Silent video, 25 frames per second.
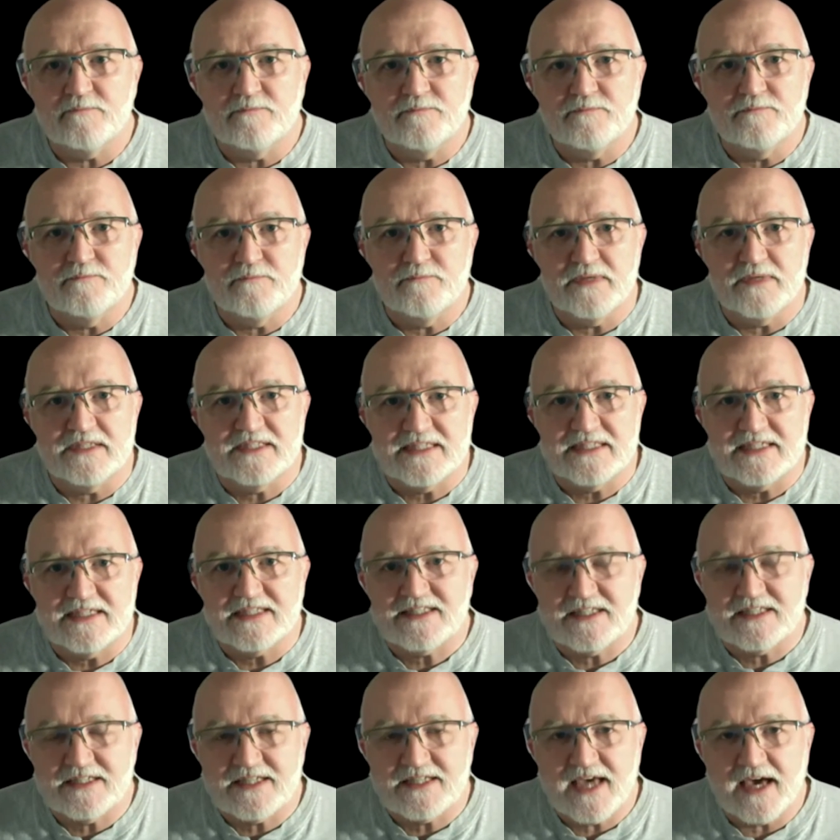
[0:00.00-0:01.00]

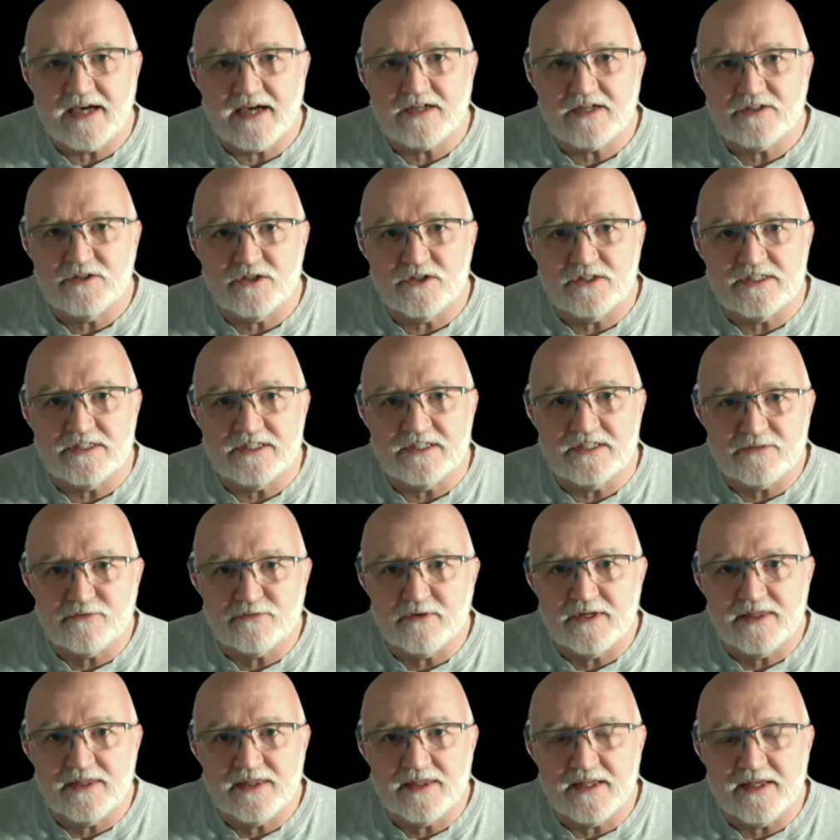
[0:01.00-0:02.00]
business attacks are
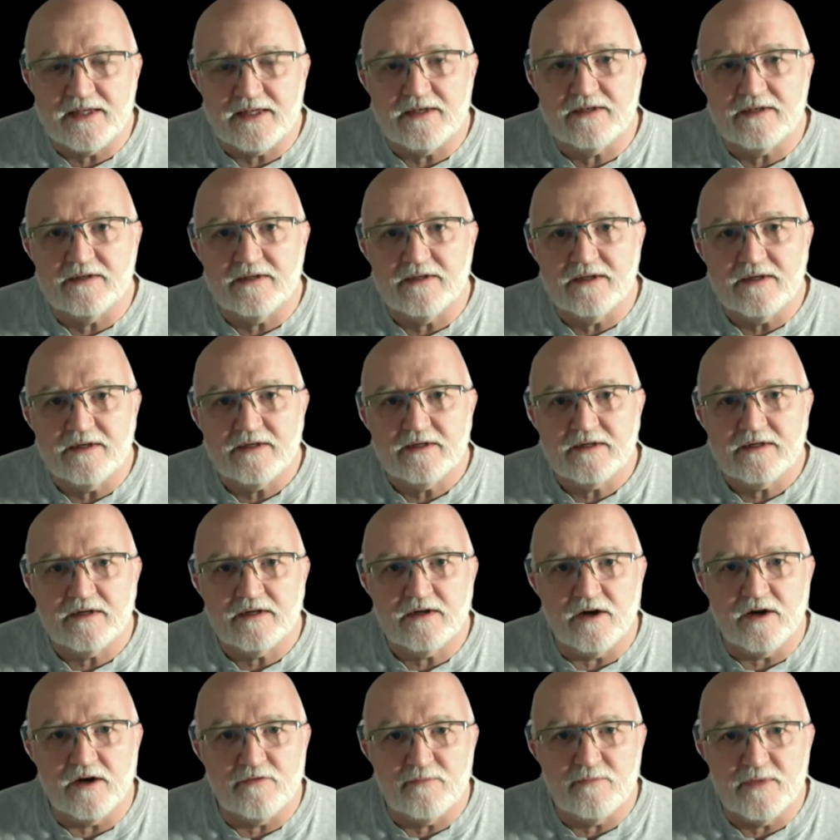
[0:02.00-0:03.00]
different than
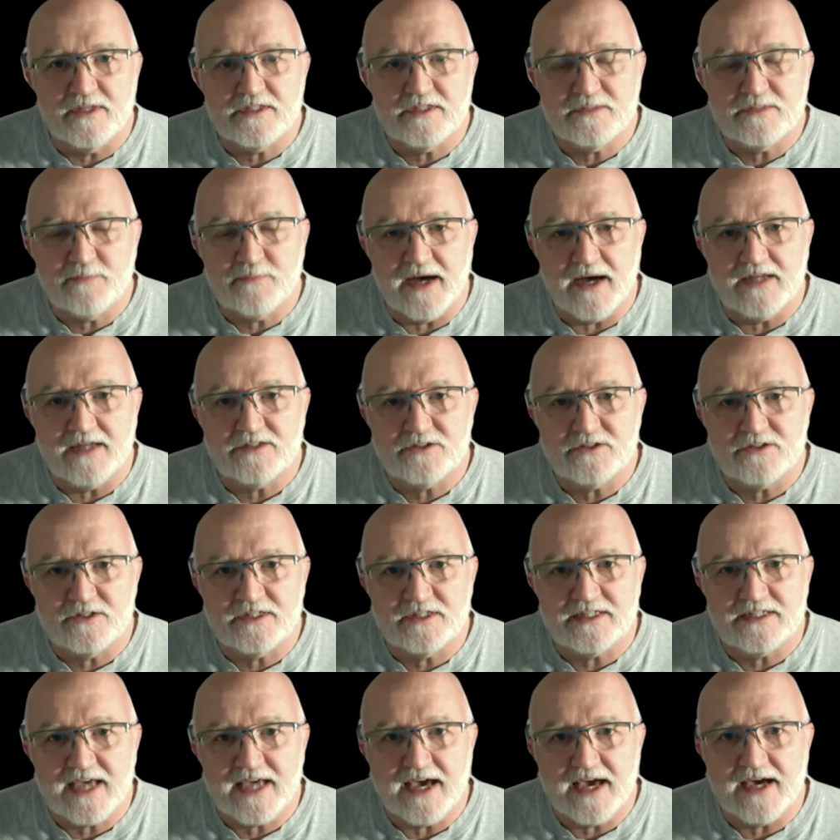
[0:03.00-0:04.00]
government-sponsored
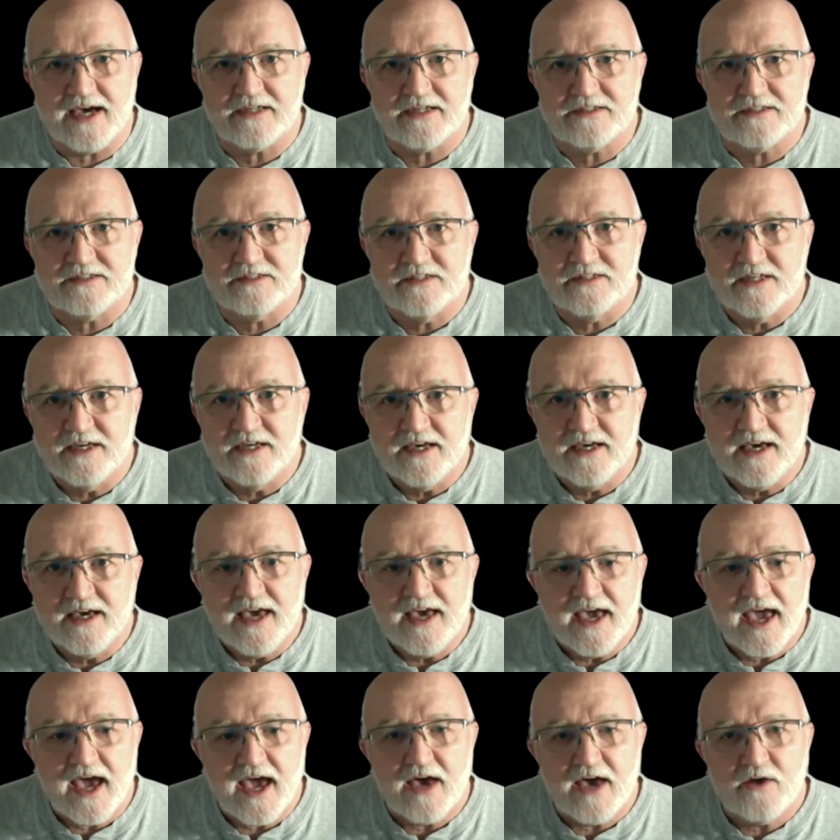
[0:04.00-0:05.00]
attacks,
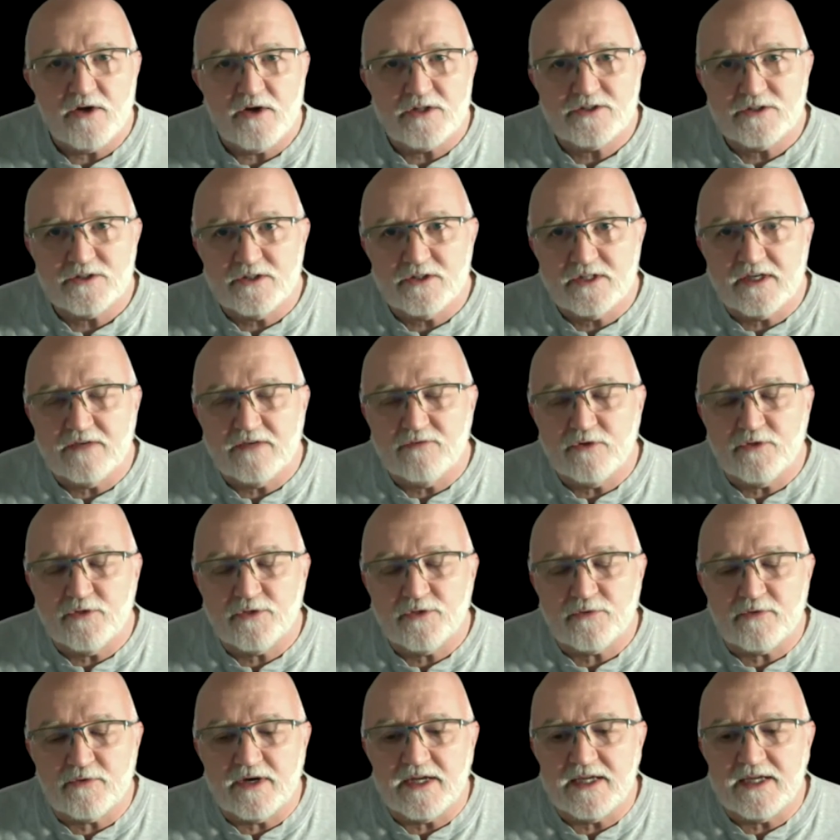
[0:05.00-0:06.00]
and also to give you
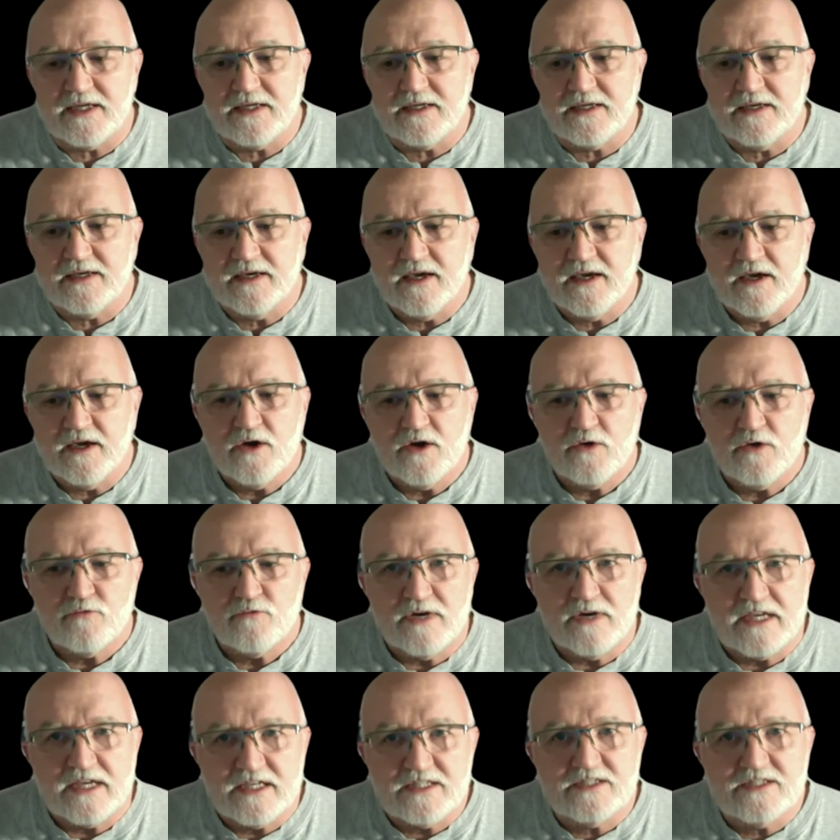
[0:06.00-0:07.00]
three
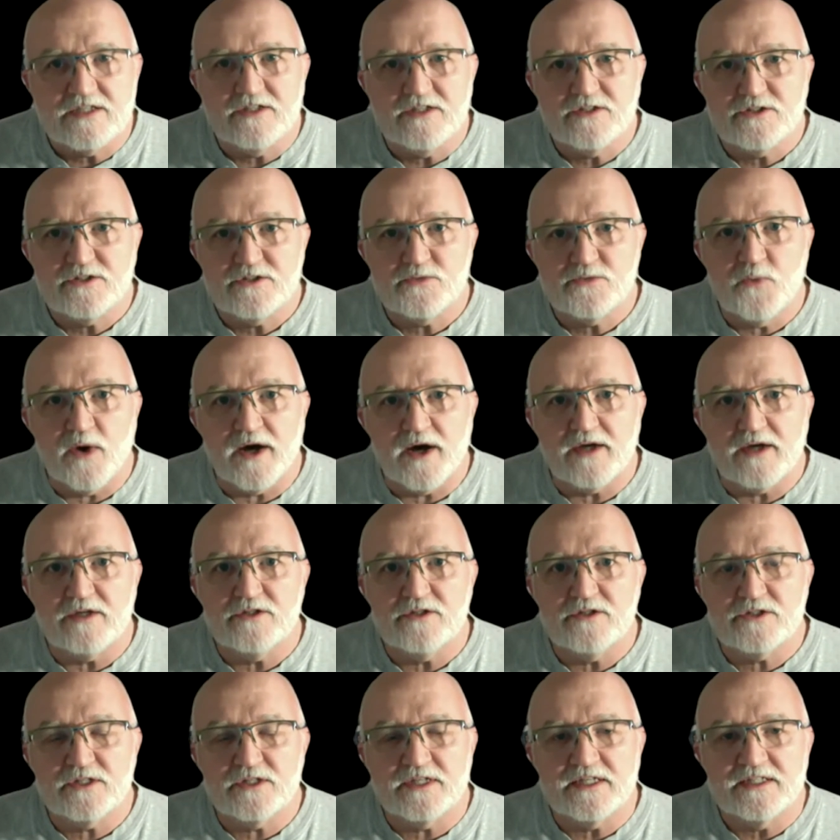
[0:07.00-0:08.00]
reasons why you
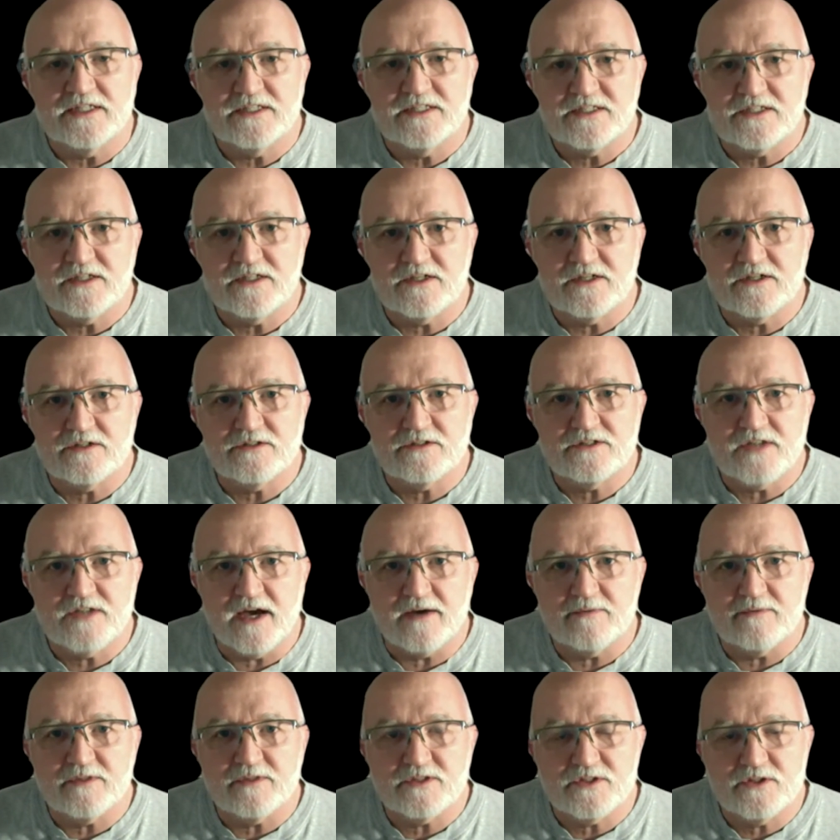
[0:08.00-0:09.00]
should consider
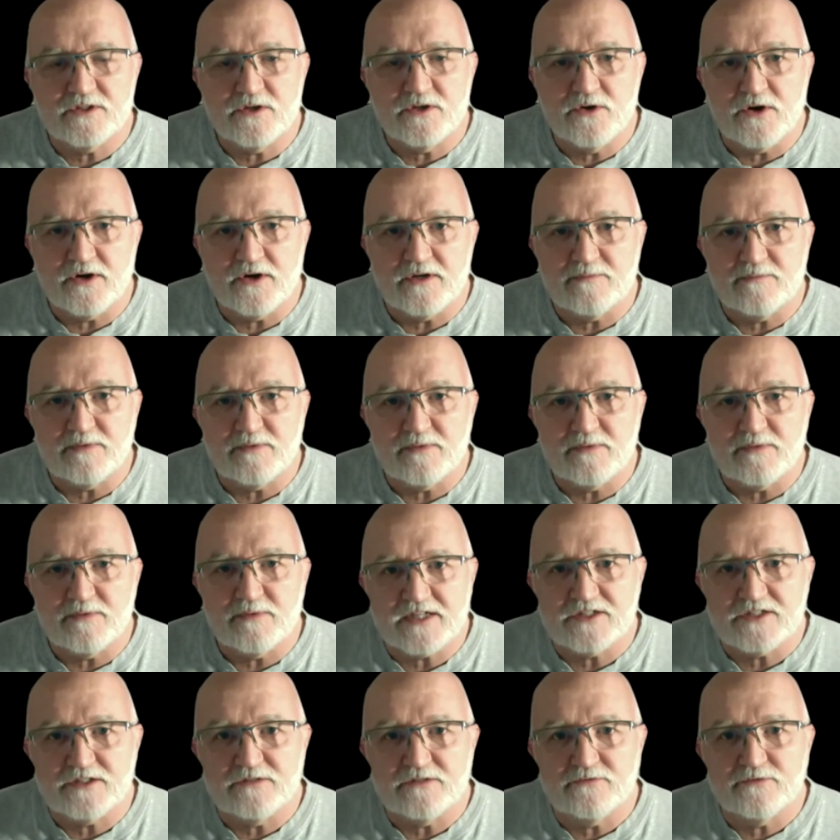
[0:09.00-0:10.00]
cybersecurity
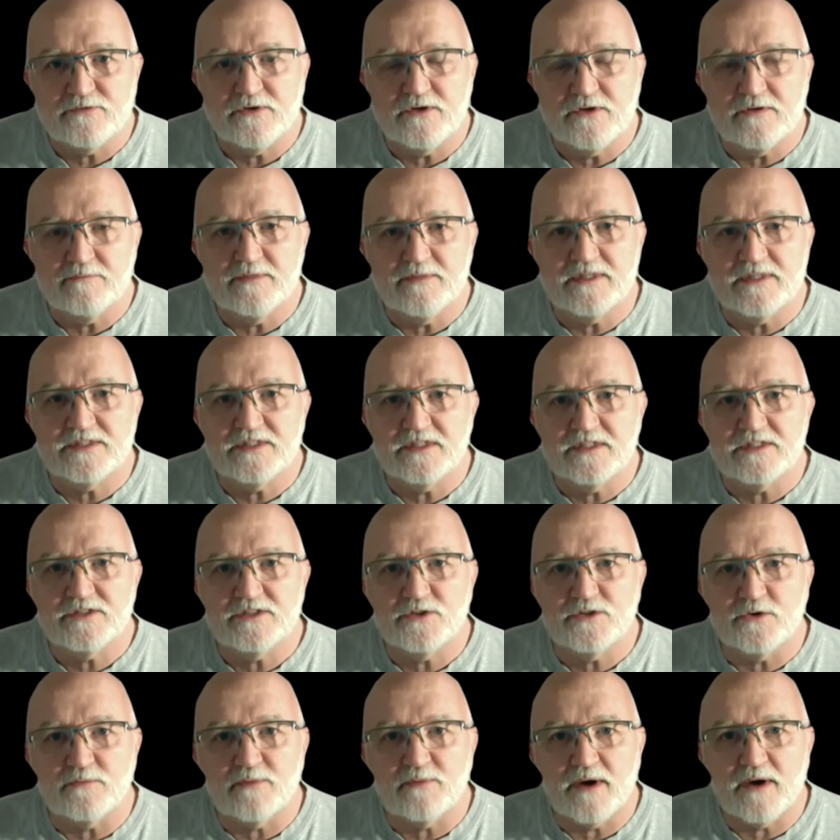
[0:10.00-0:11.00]
protection for your
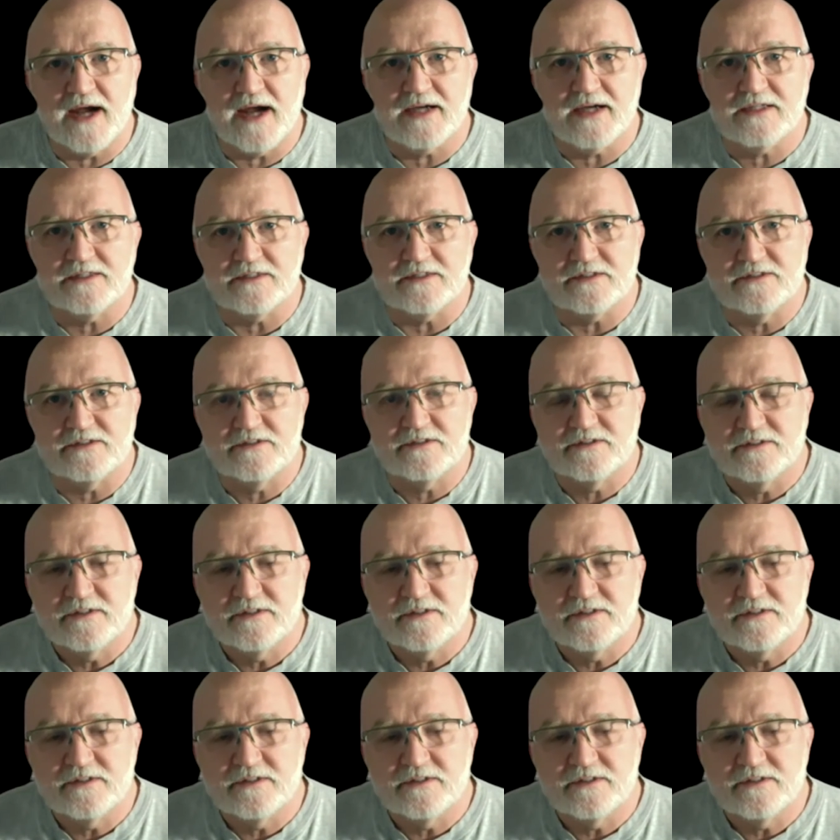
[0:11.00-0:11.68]
business or practice.